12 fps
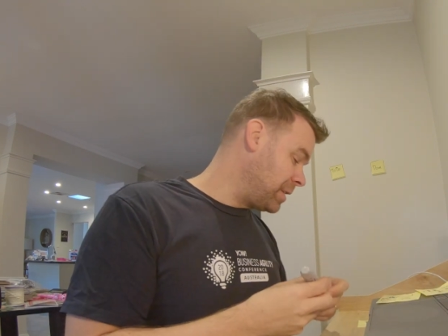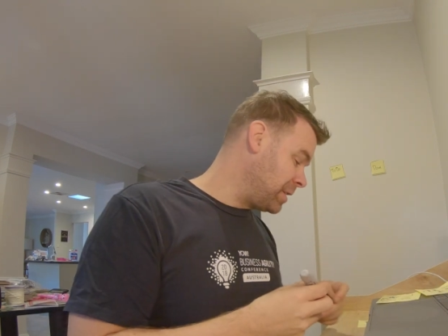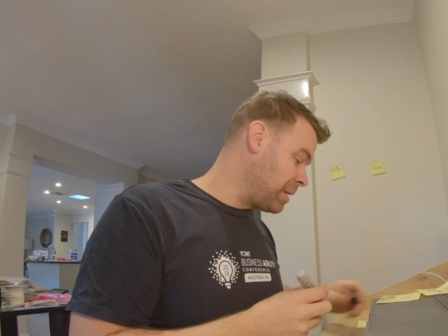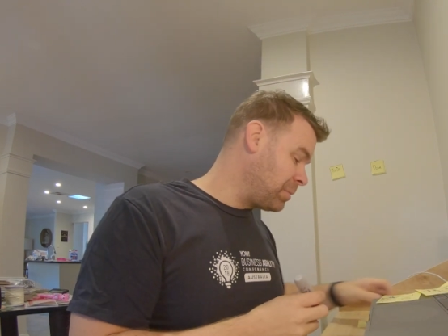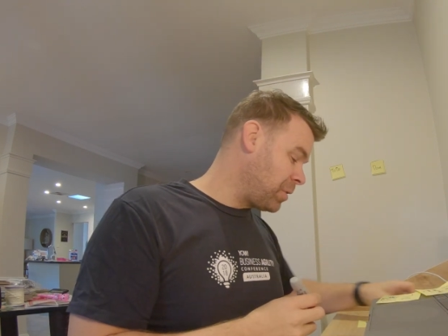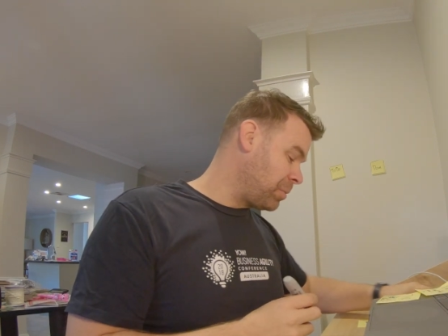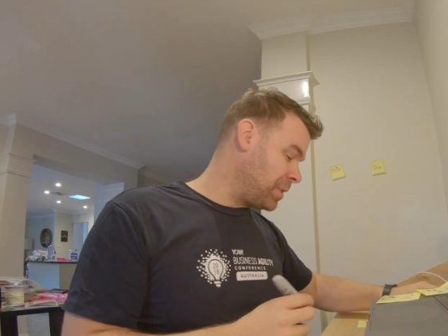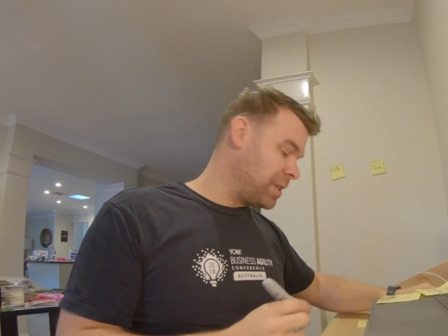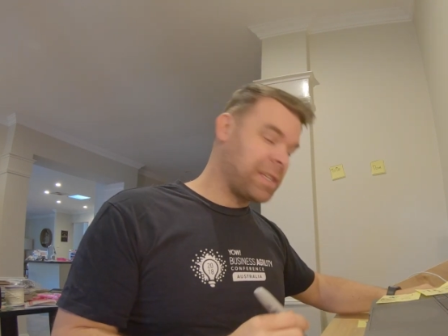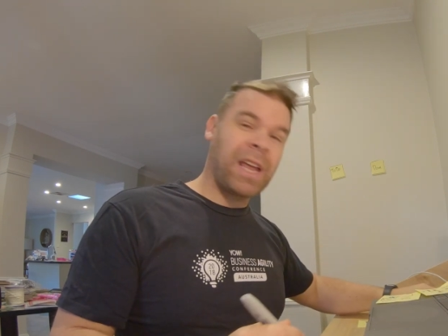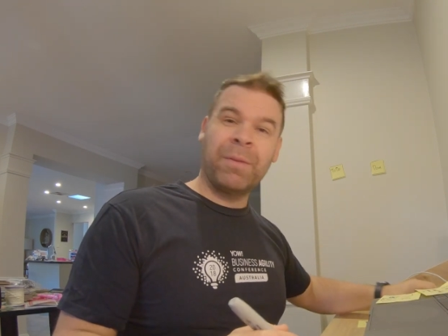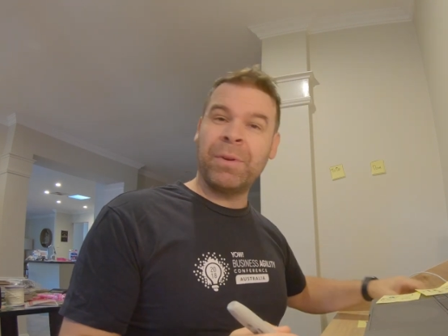Sometimes
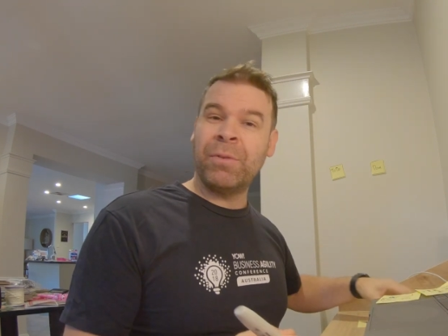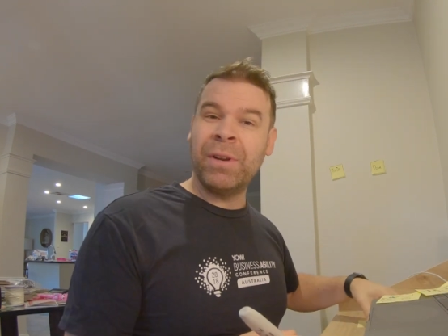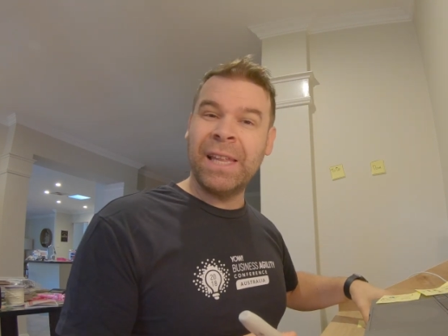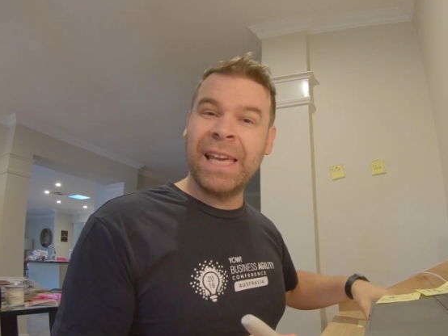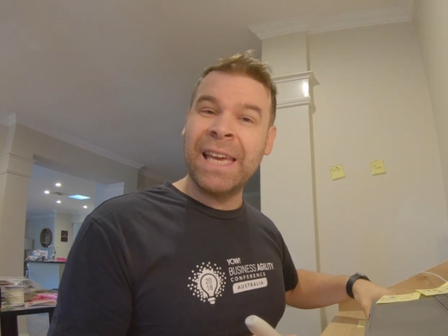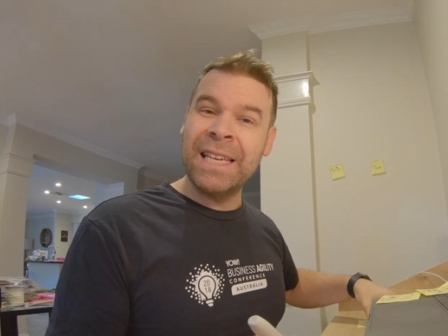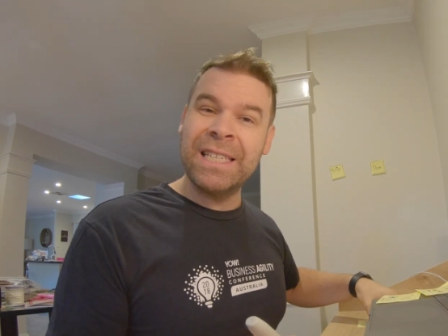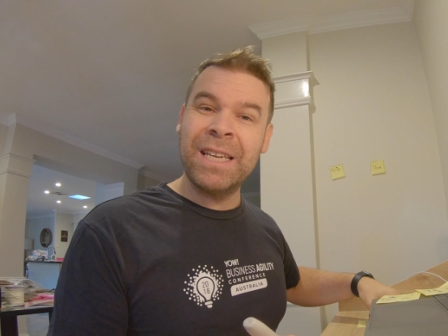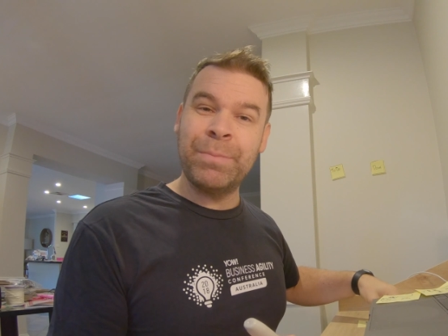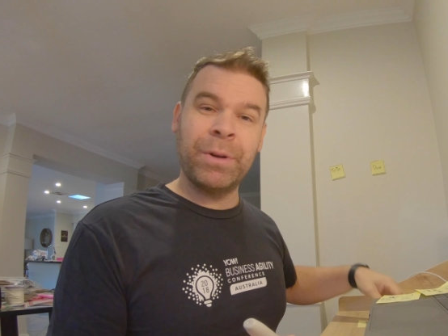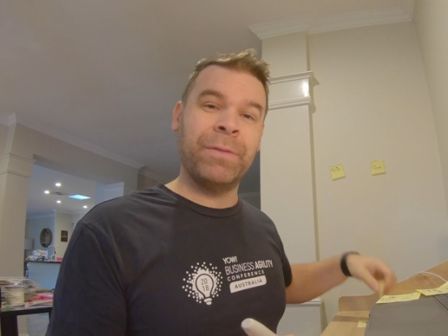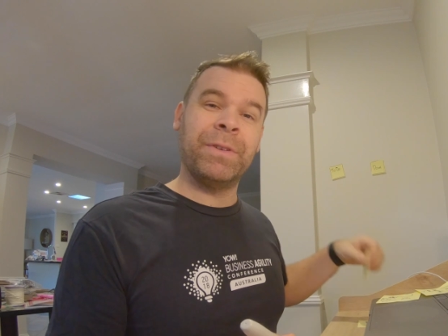it's going to be really
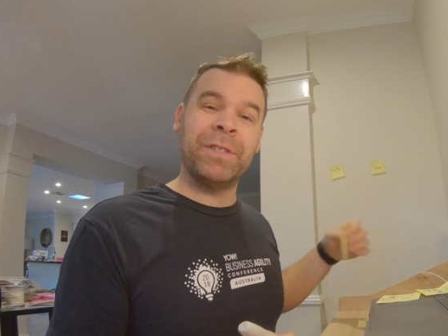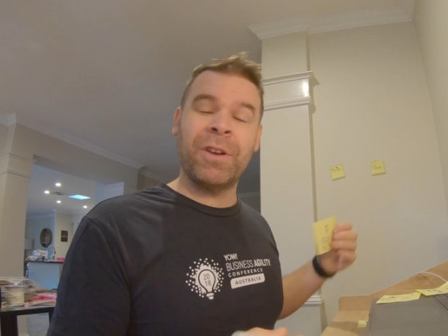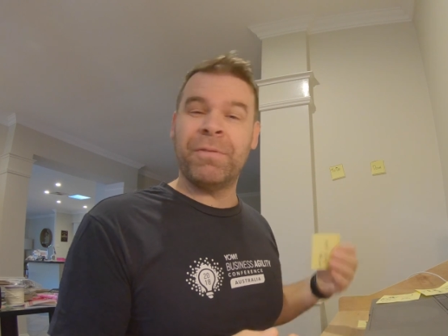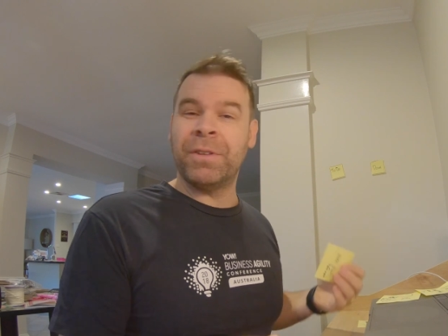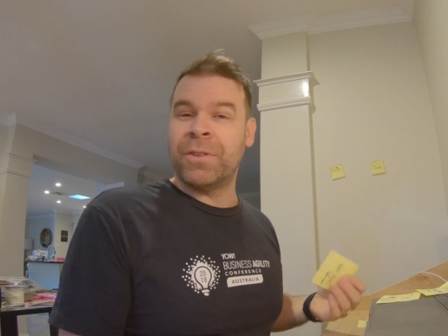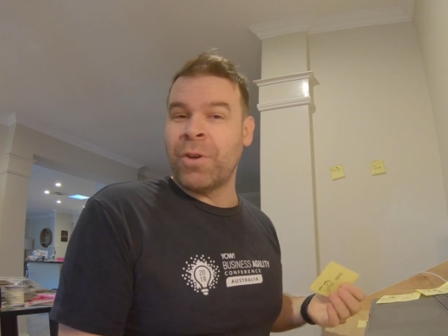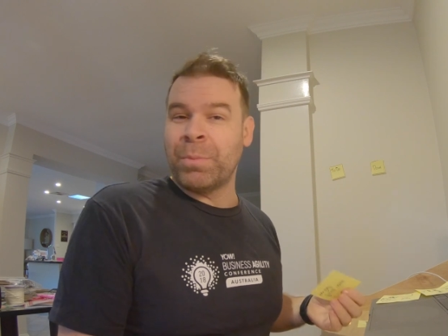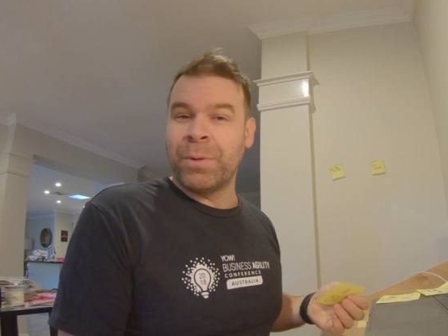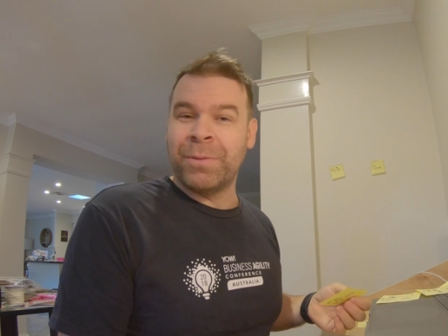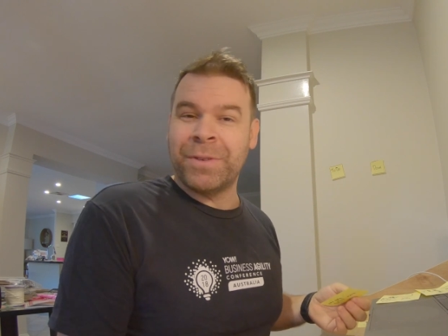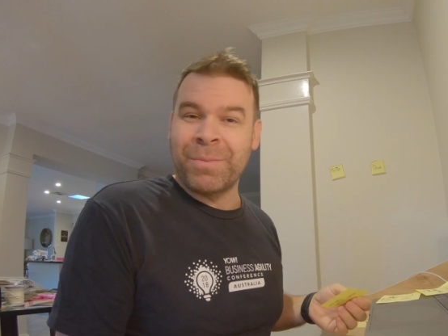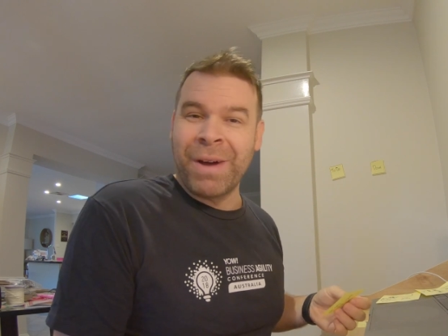easy, but if it's over the top
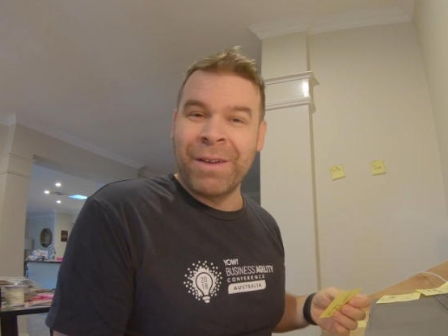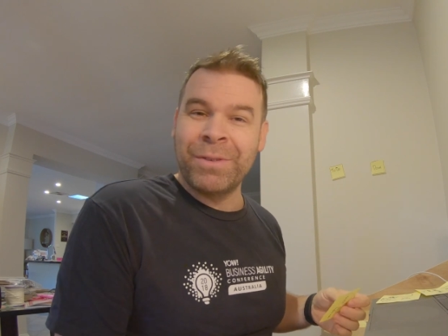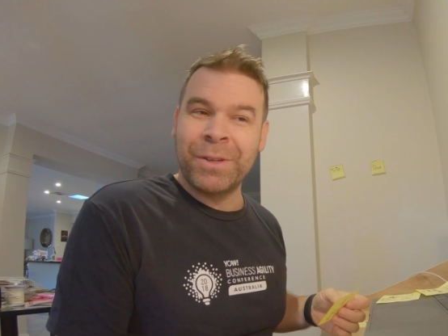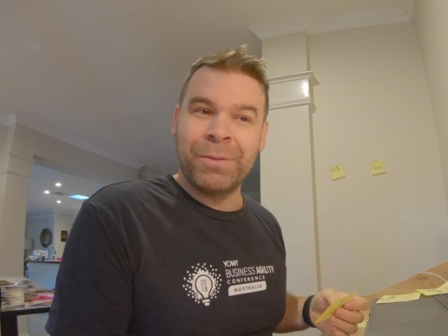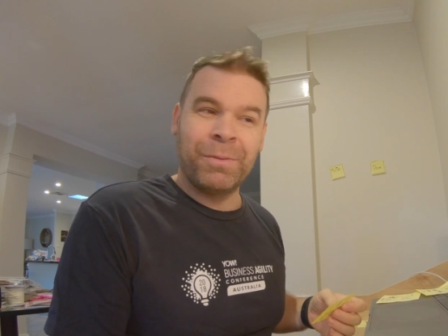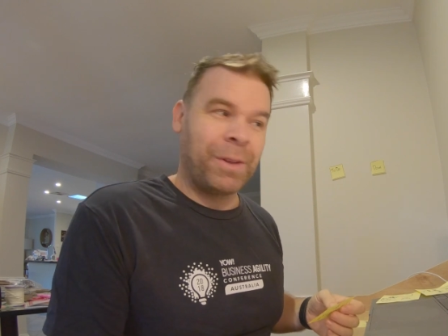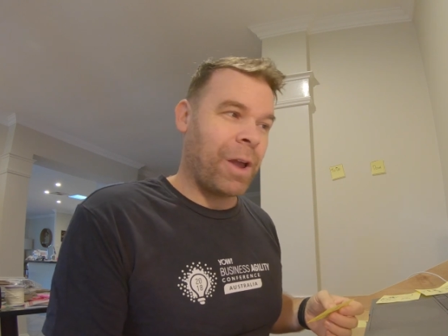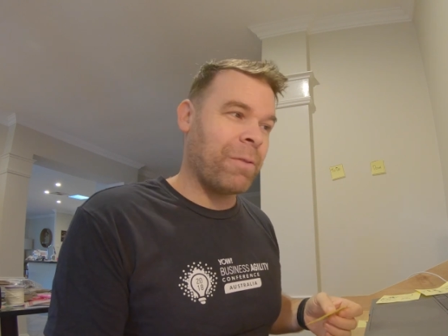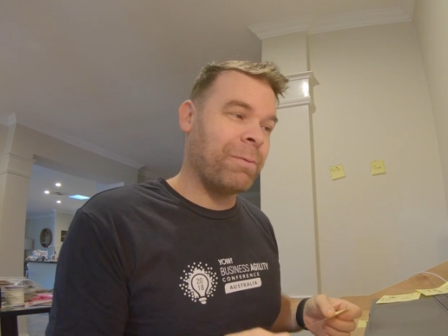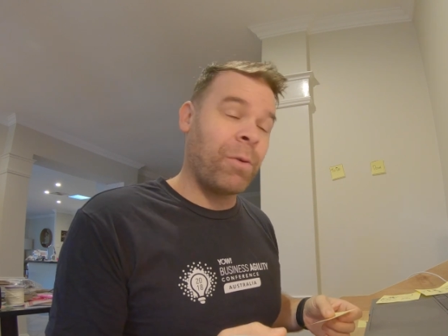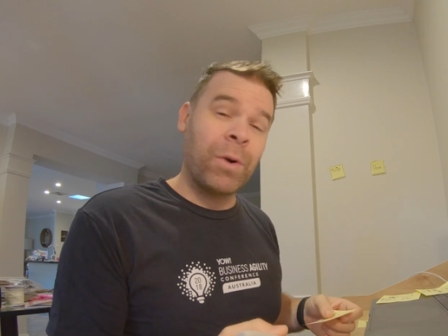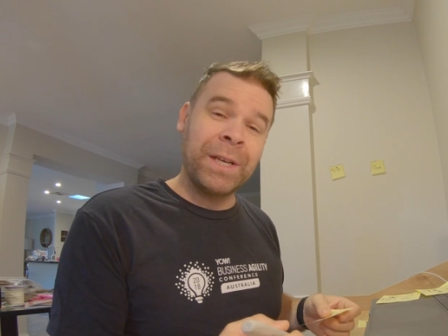of some other
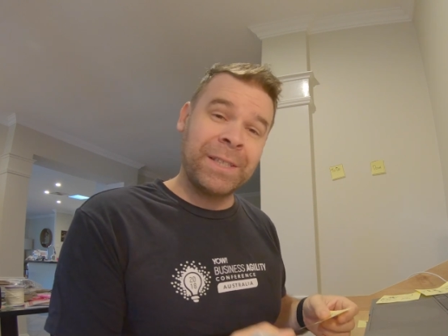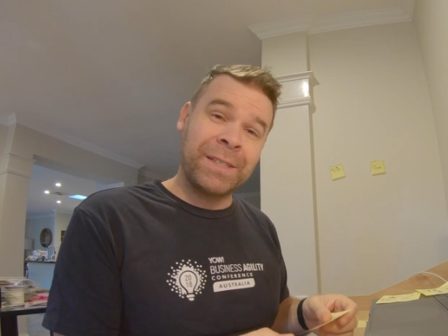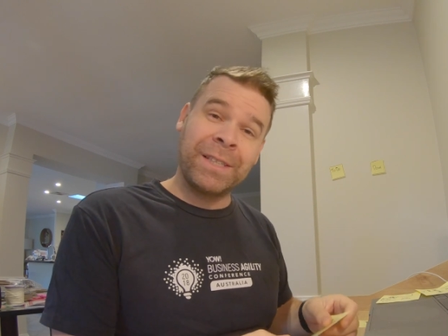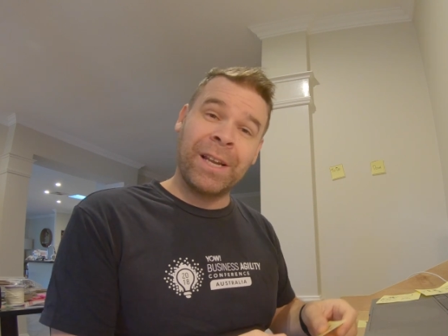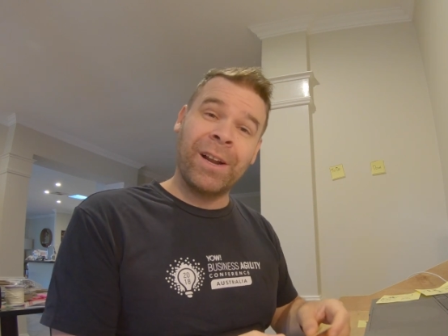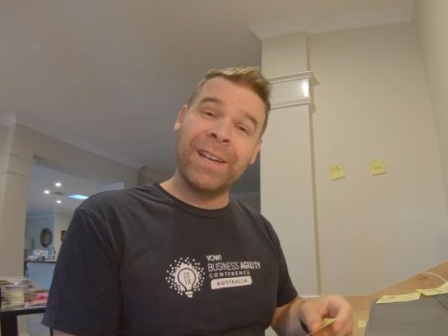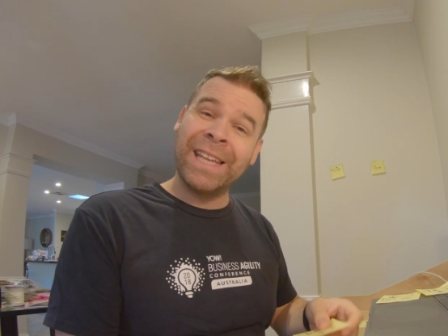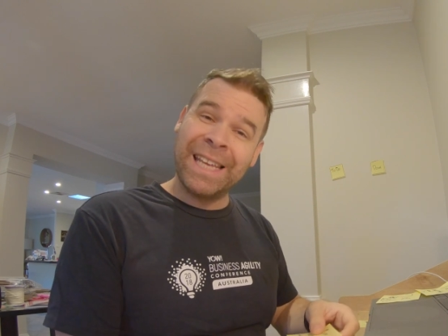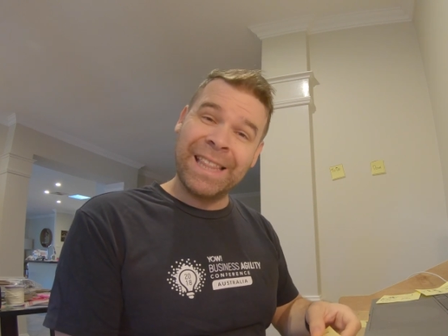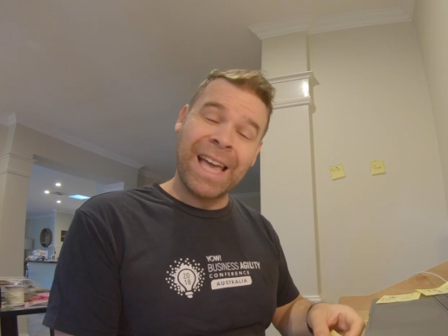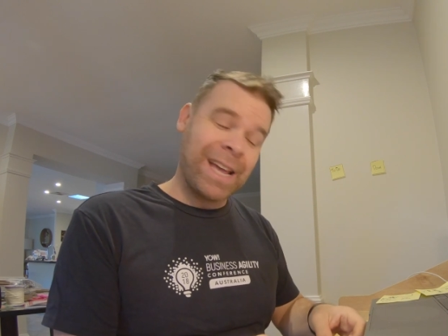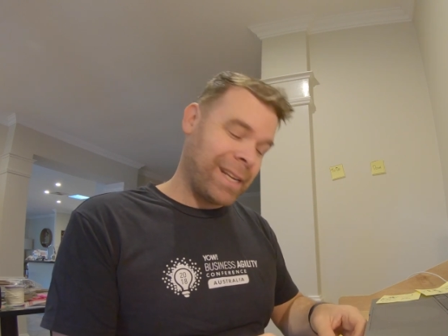voice, then I
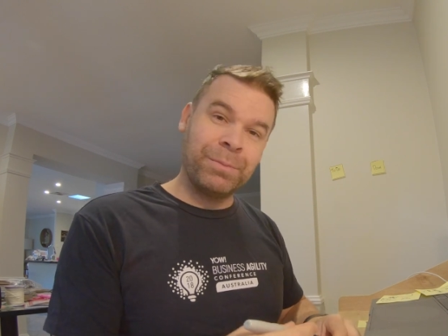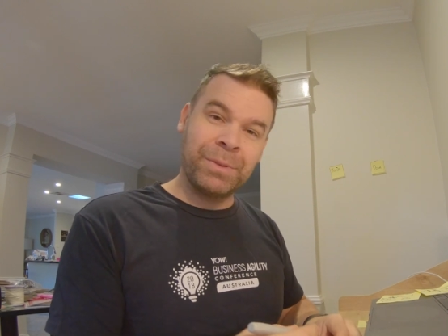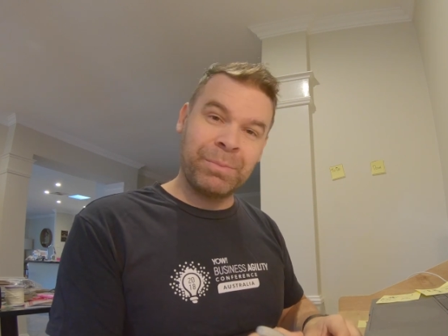need that.